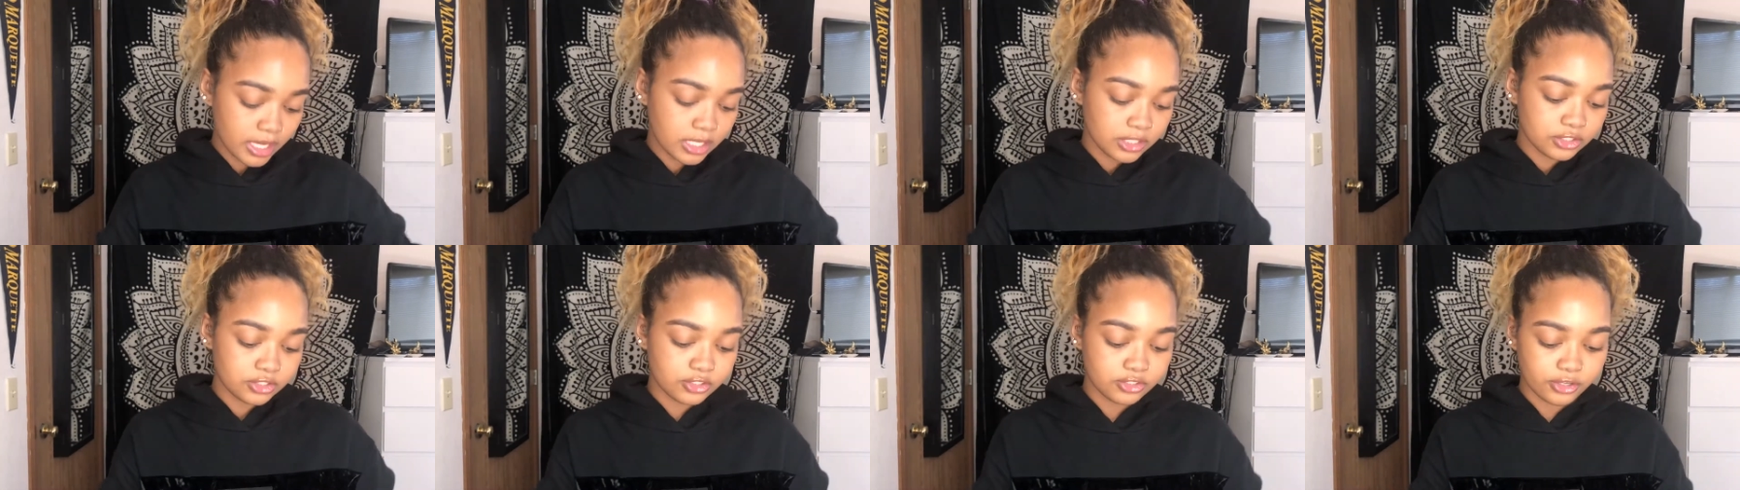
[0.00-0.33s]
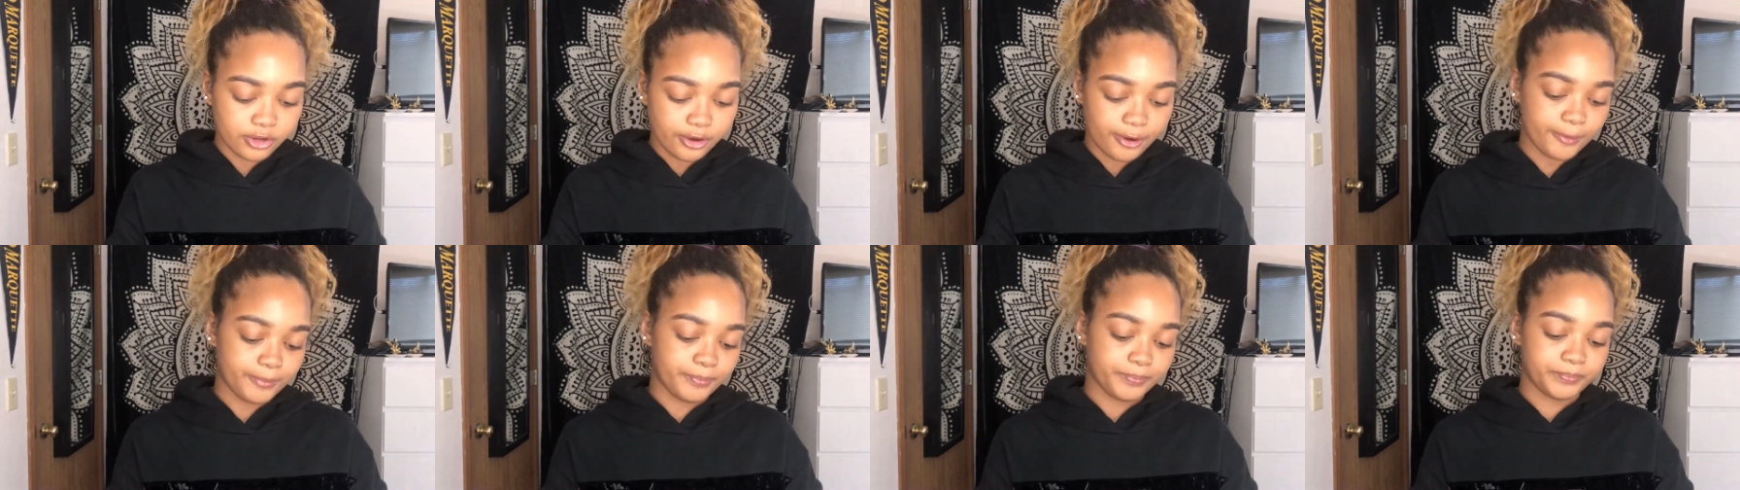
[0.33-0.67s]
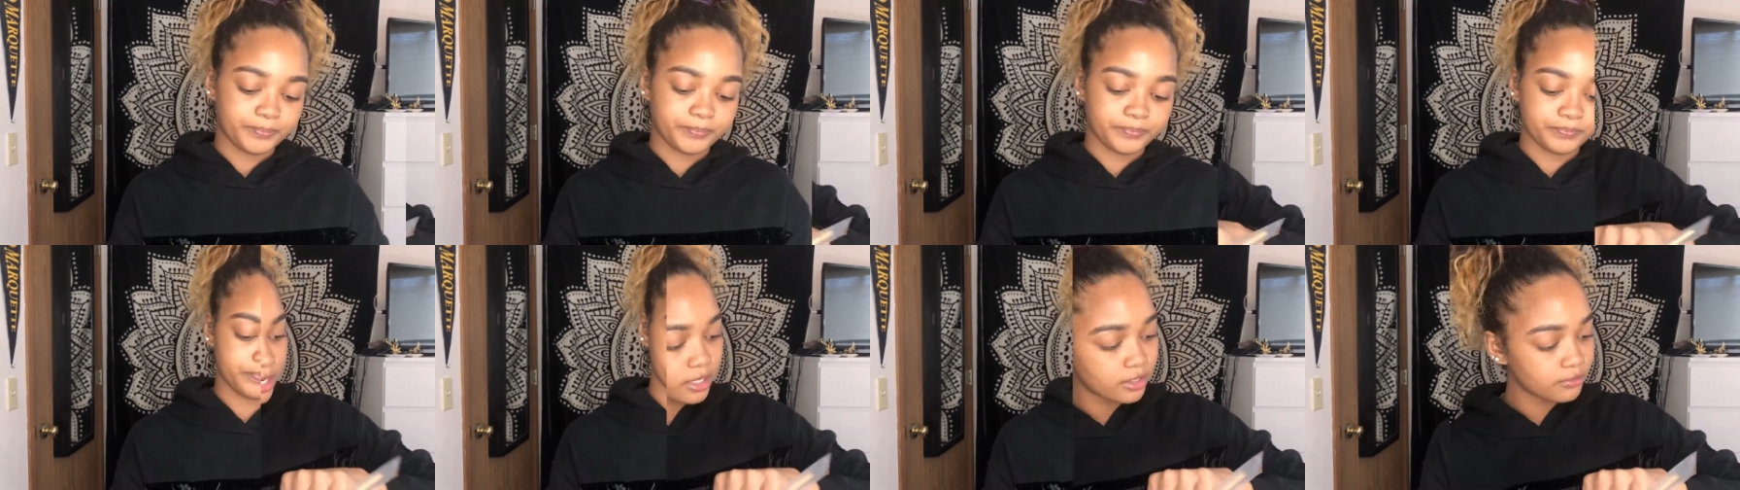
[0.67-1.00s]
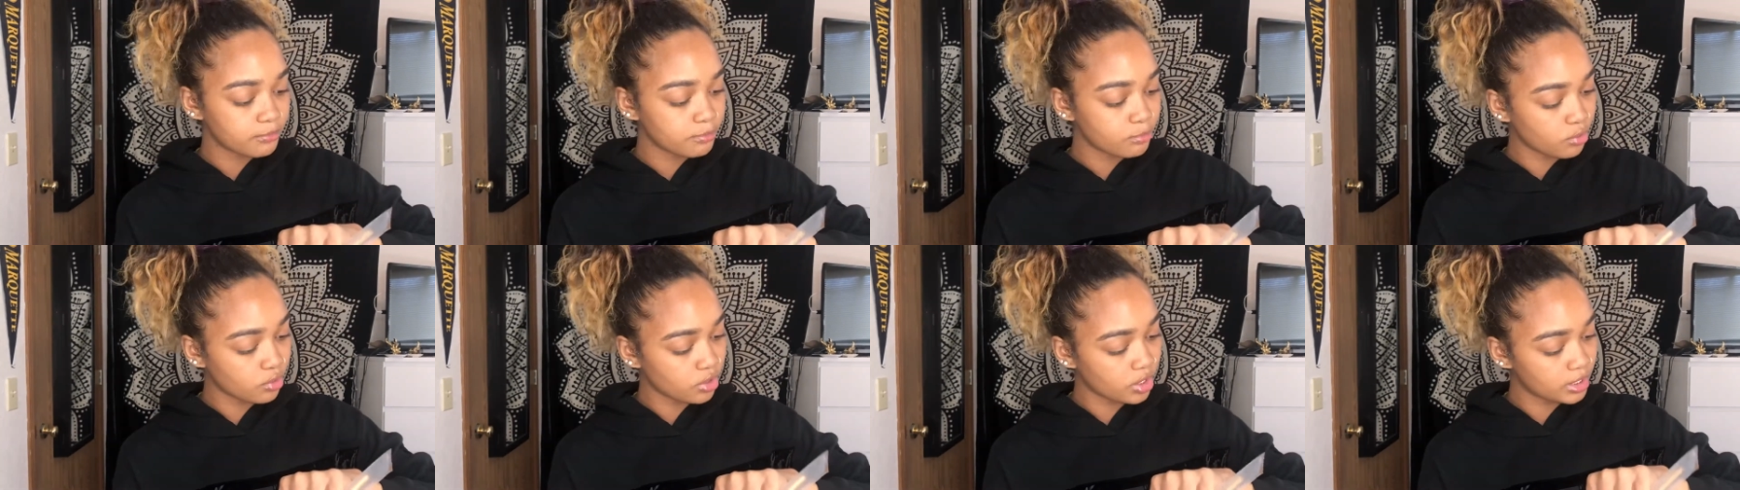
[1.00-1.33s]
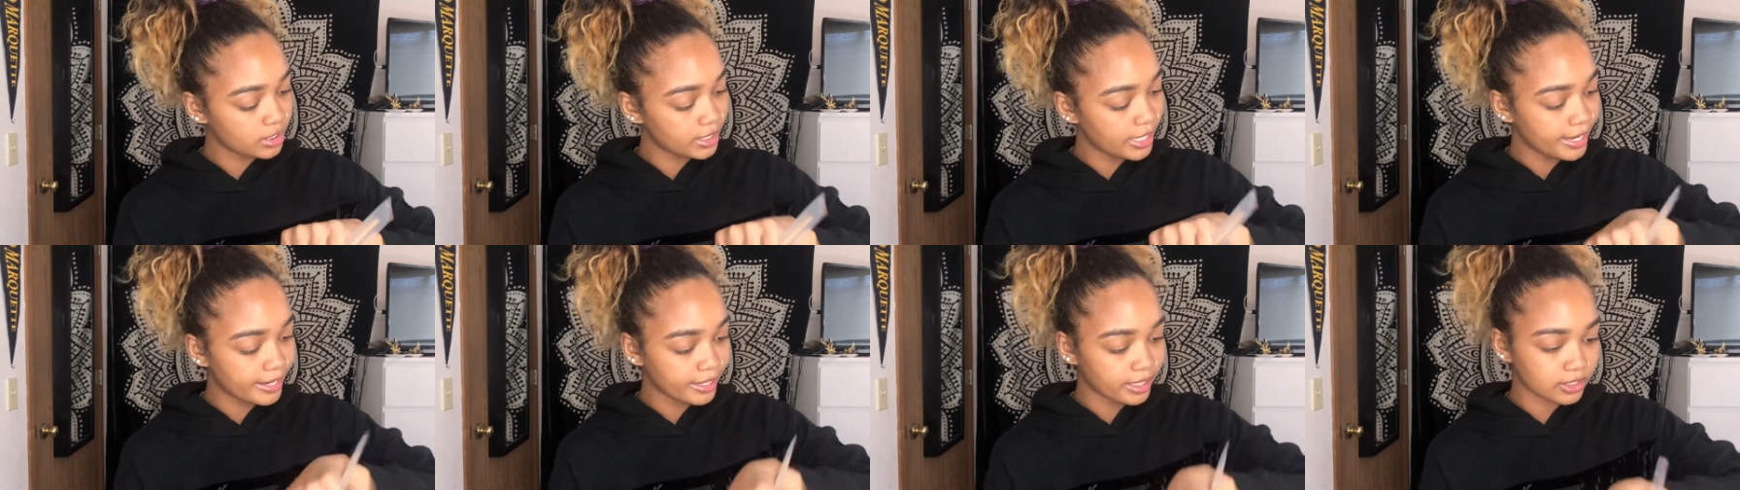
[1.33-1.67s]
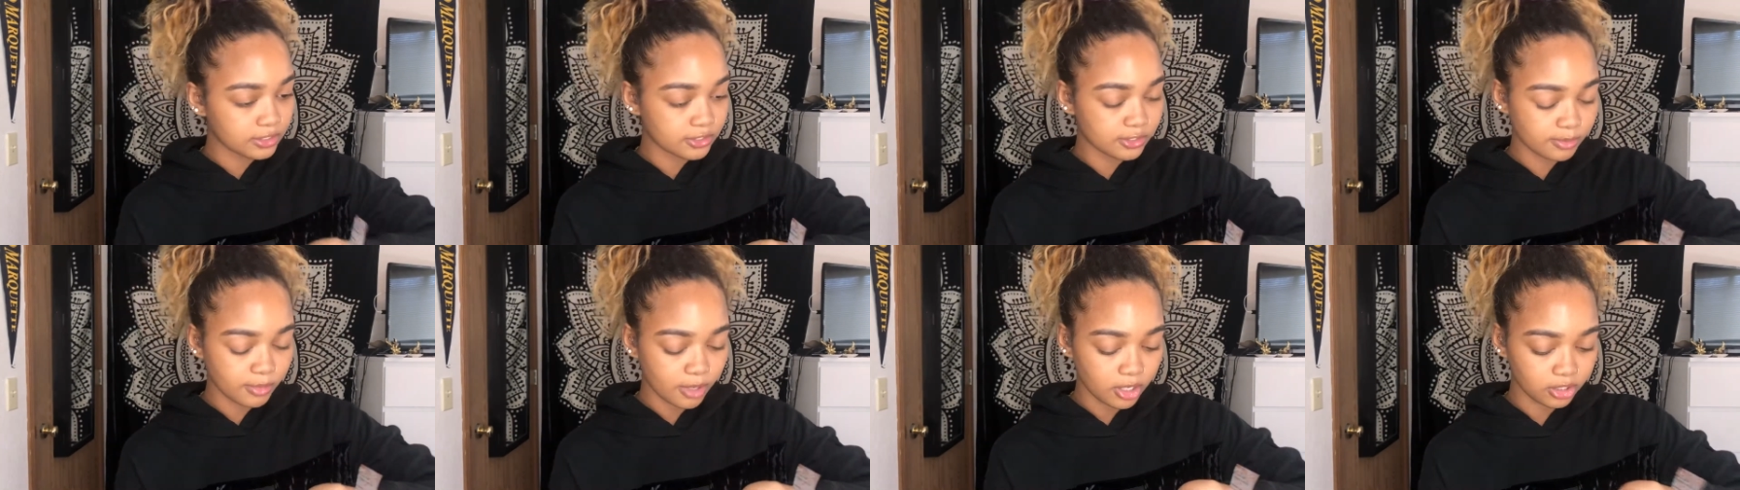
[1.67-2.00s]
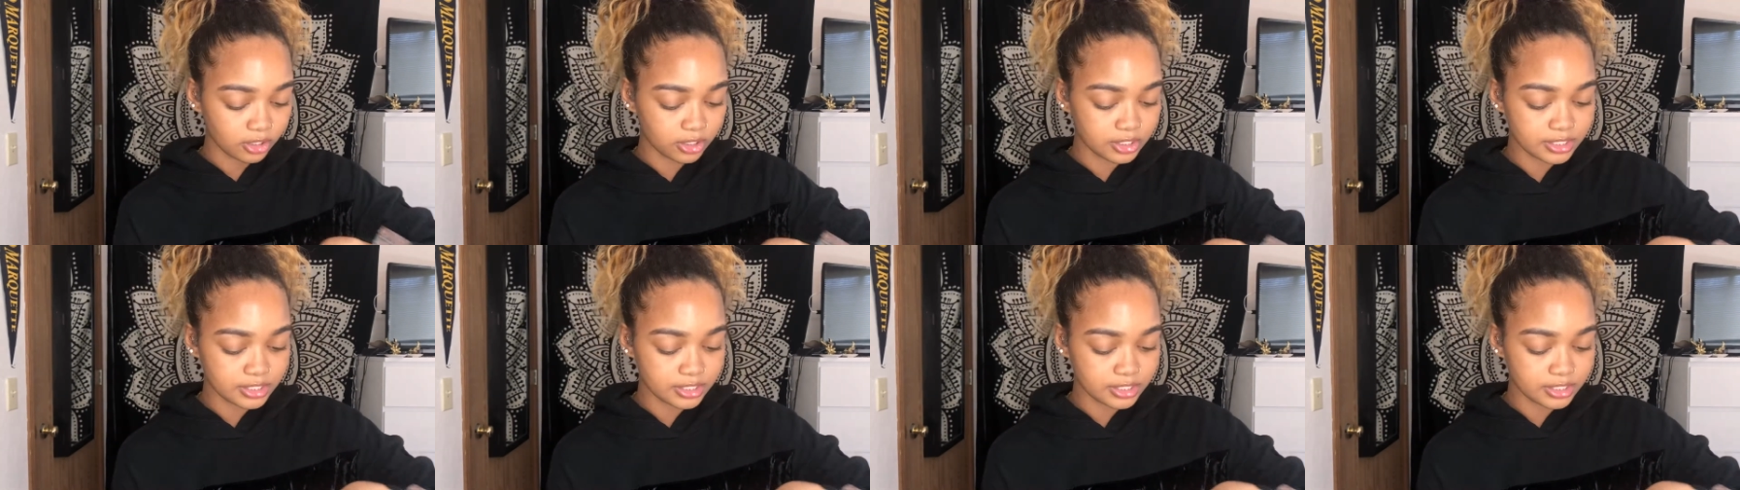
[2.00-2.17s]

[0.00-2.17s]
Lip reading: so kind of more like smaller